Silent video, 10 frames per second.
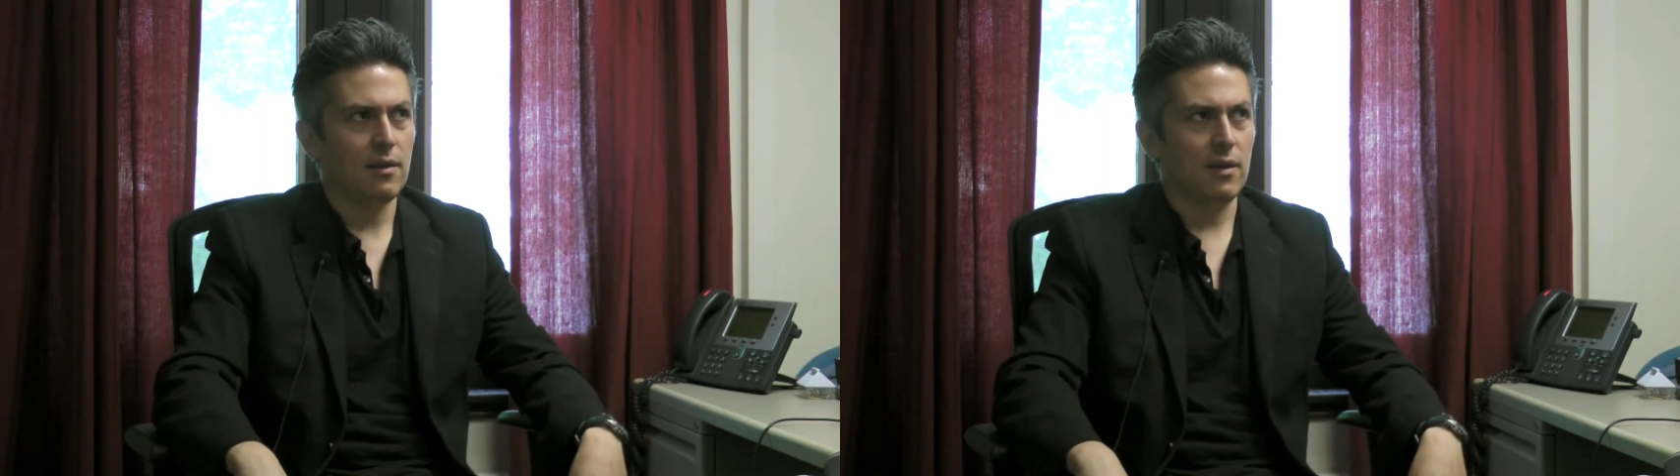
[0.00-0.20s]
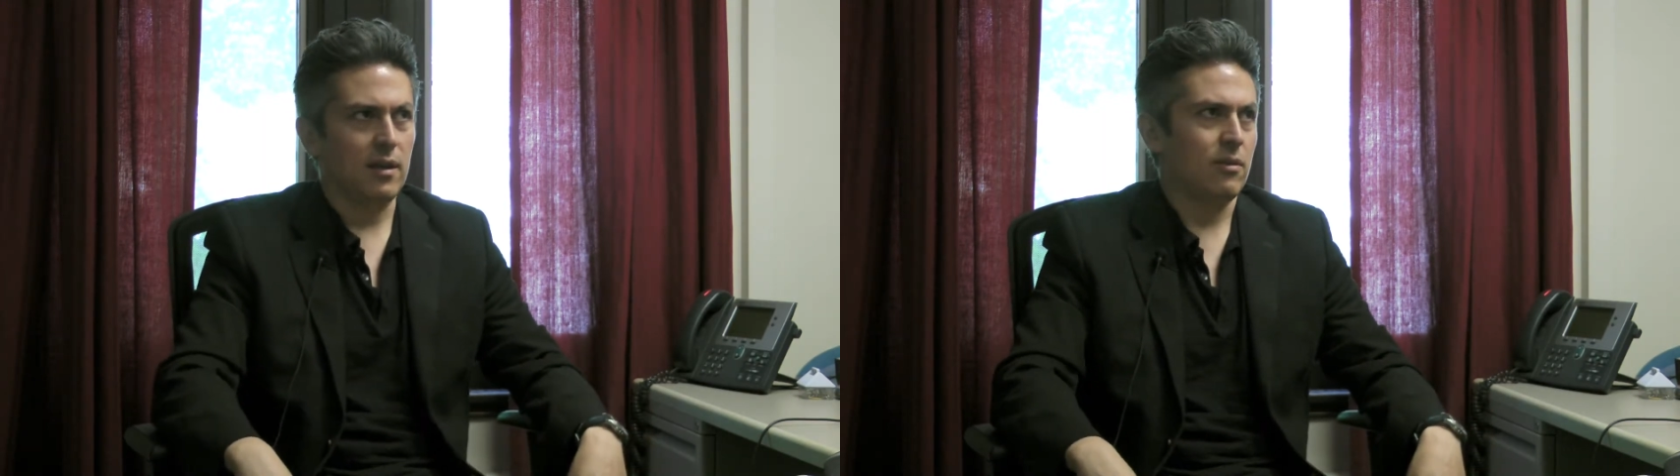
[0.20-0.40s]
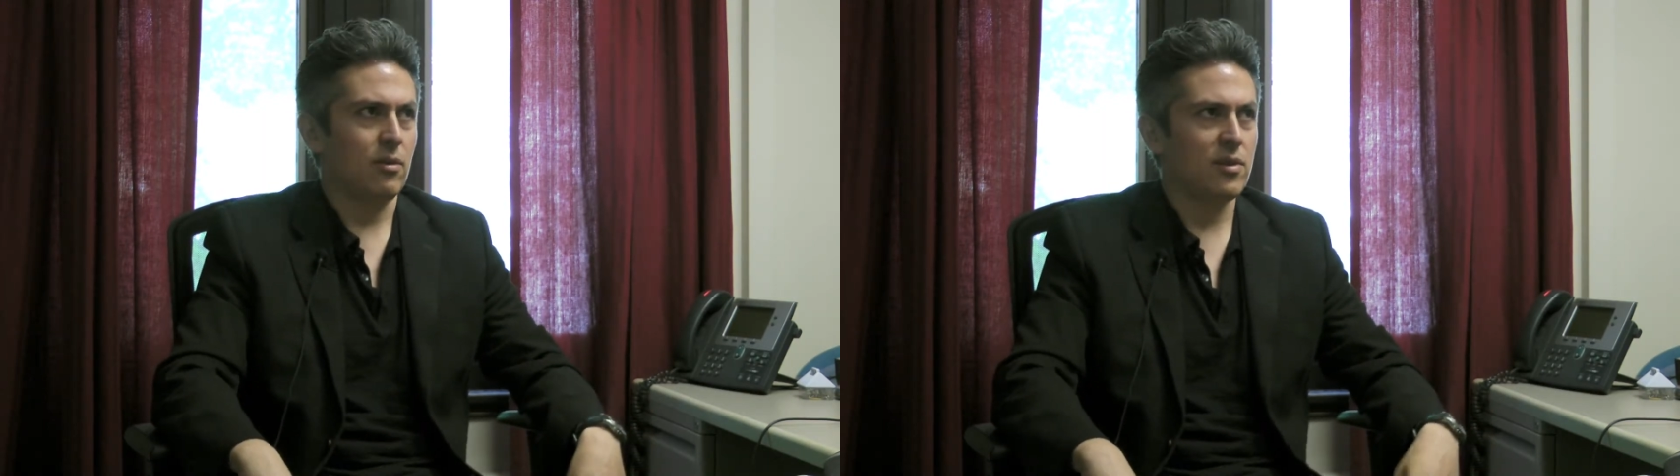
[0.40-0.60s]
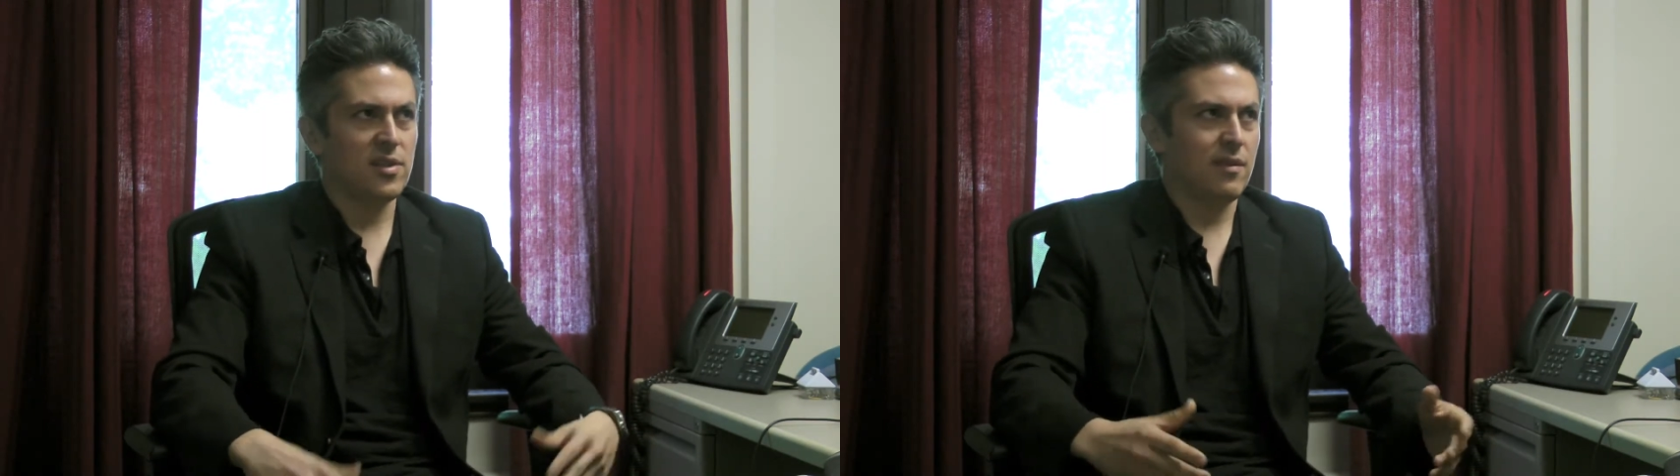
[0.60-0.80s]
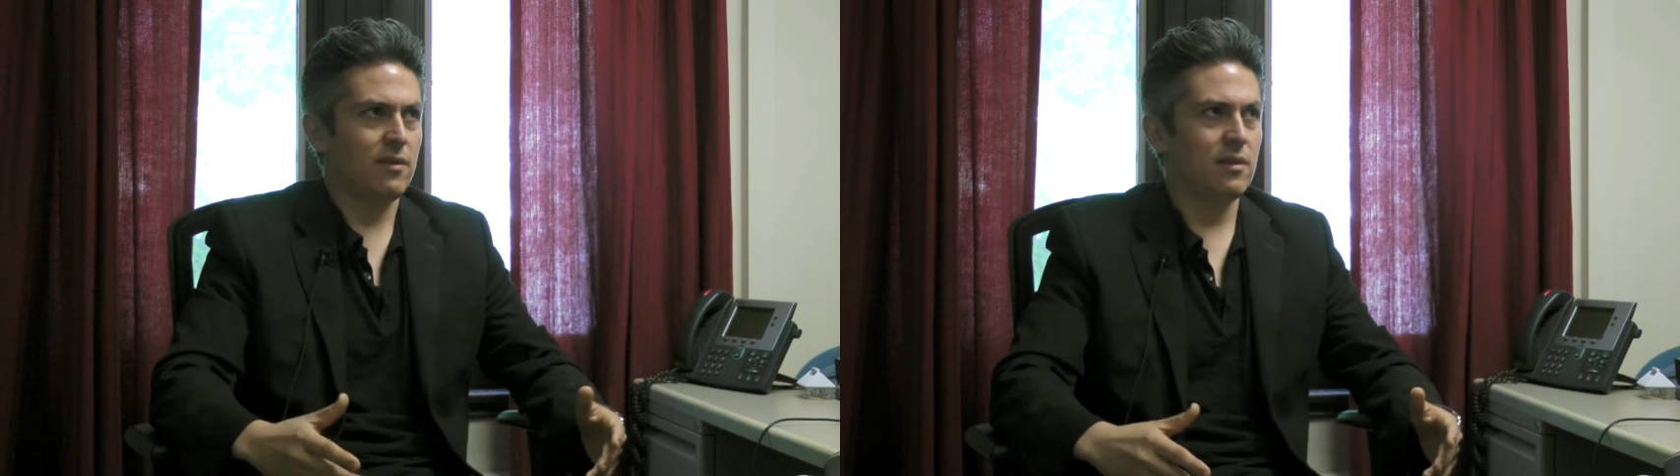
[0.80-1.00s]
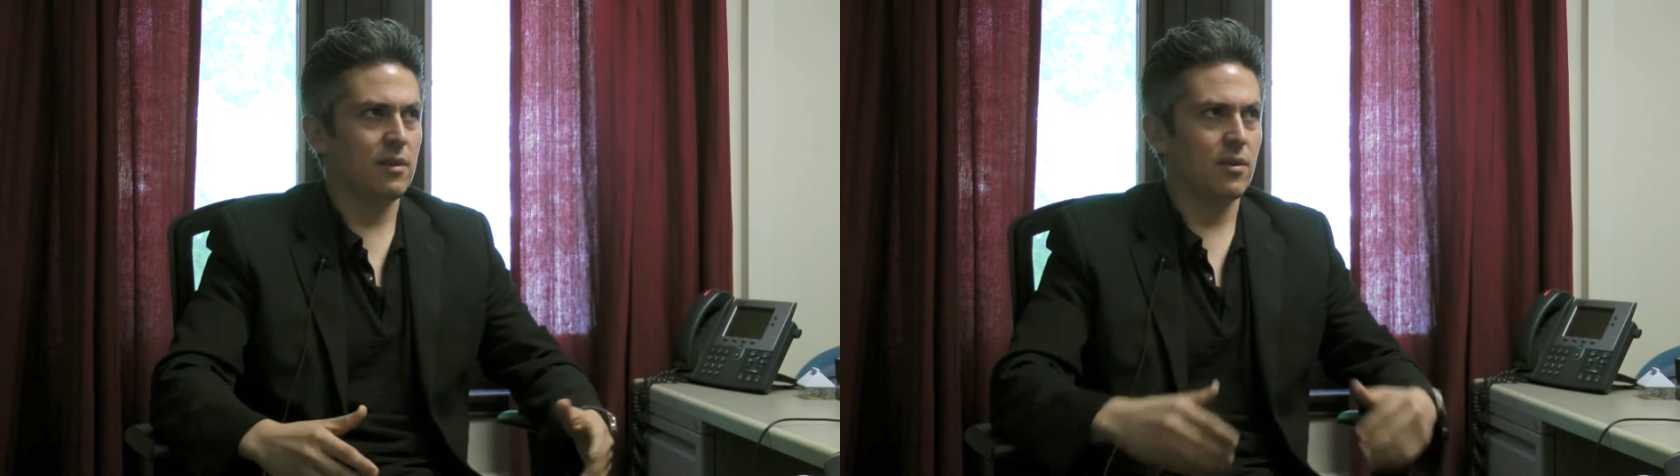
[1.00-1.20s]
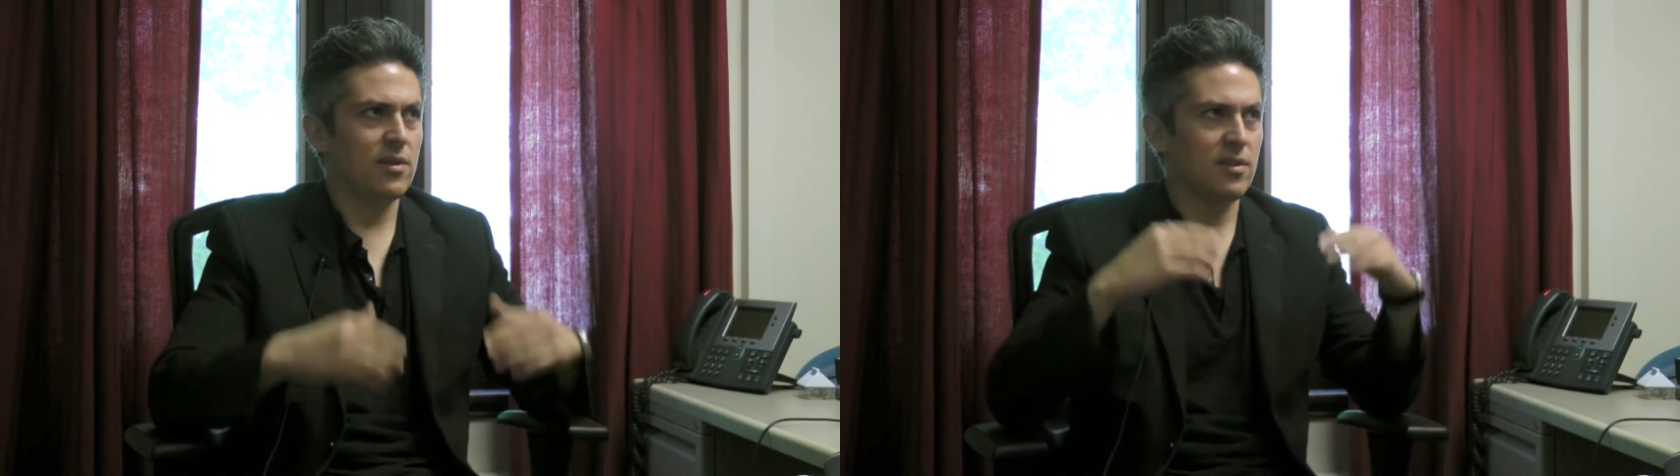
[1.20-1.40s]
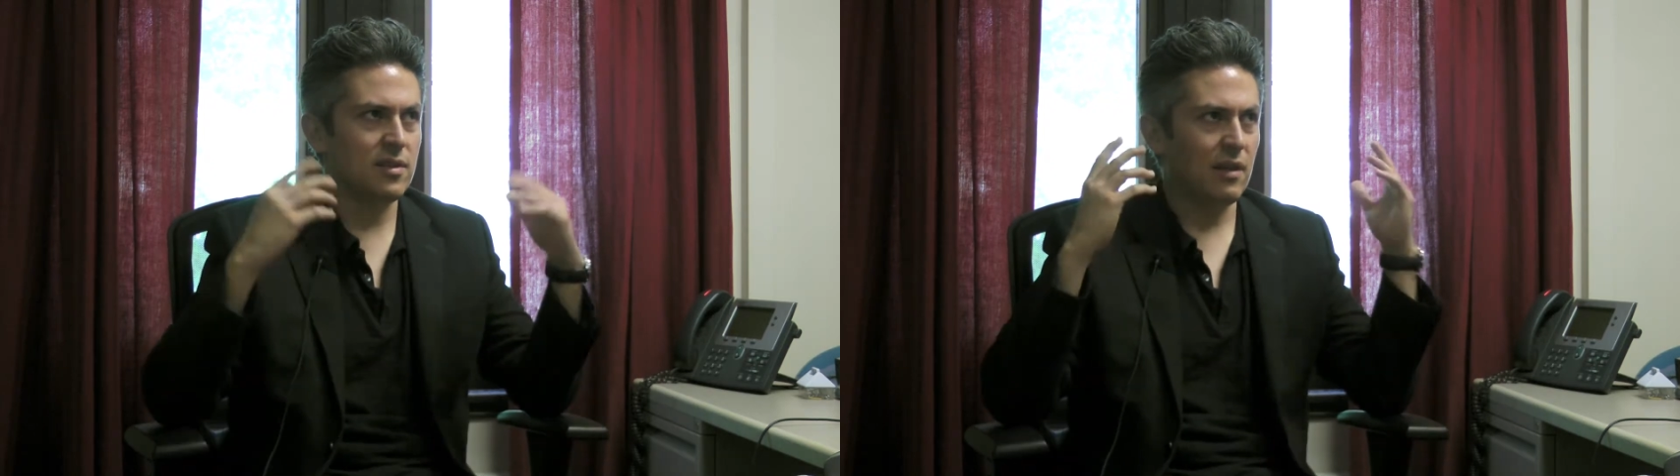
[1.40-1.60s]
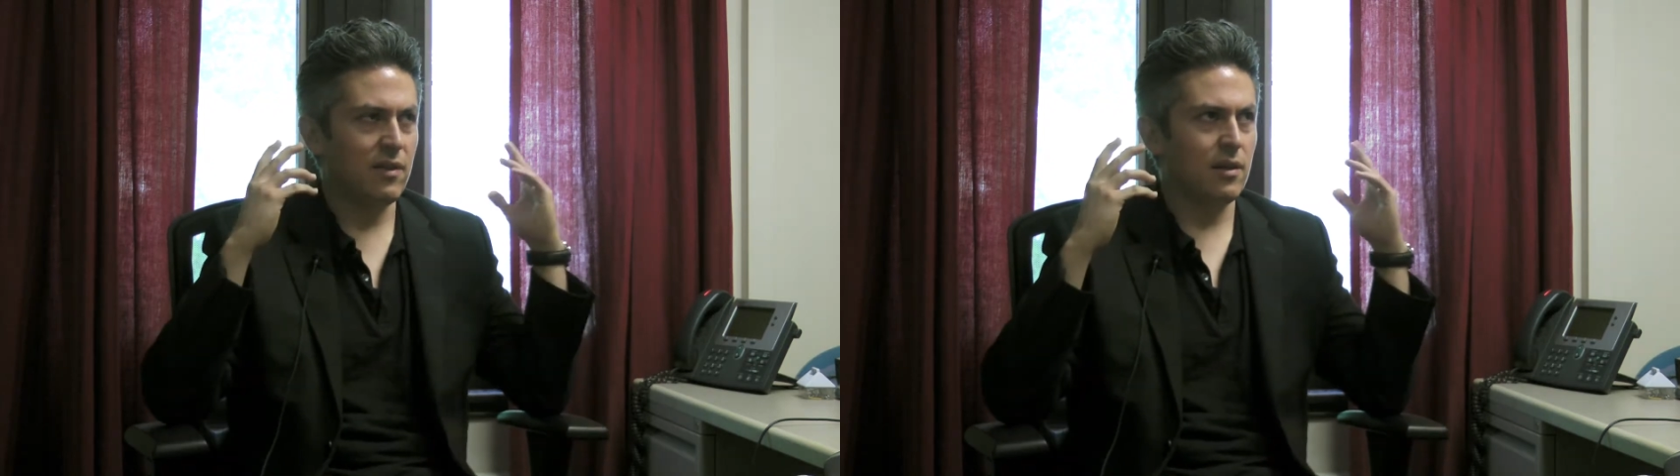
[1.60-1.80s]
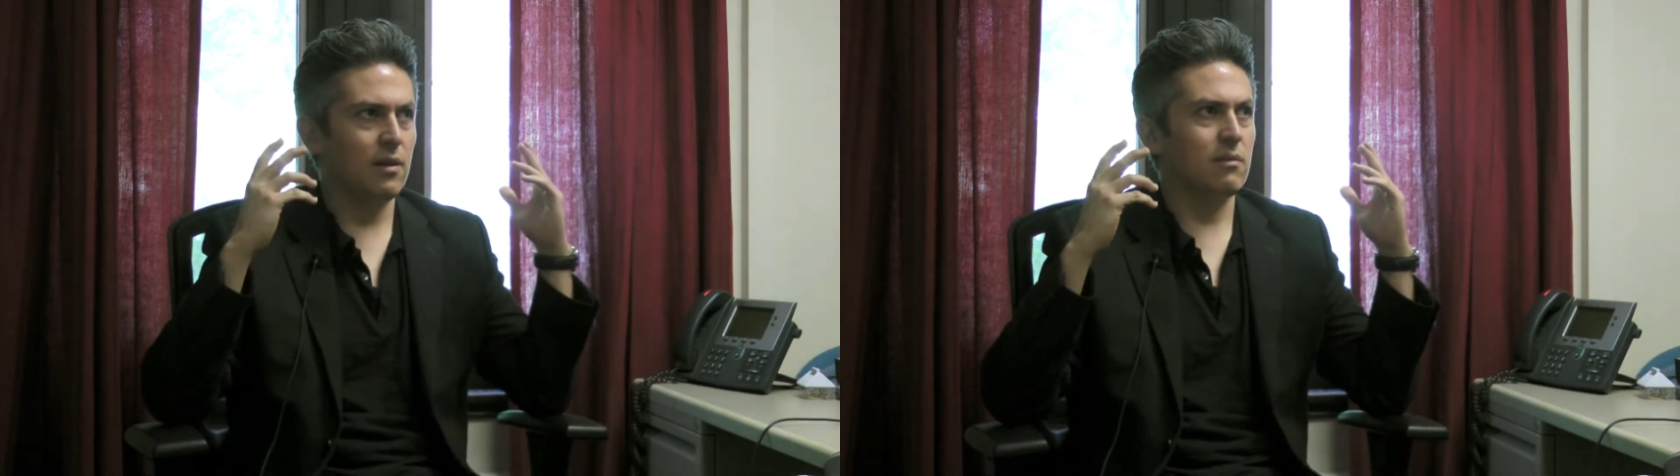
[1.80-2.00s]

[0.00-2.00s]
then there isn't even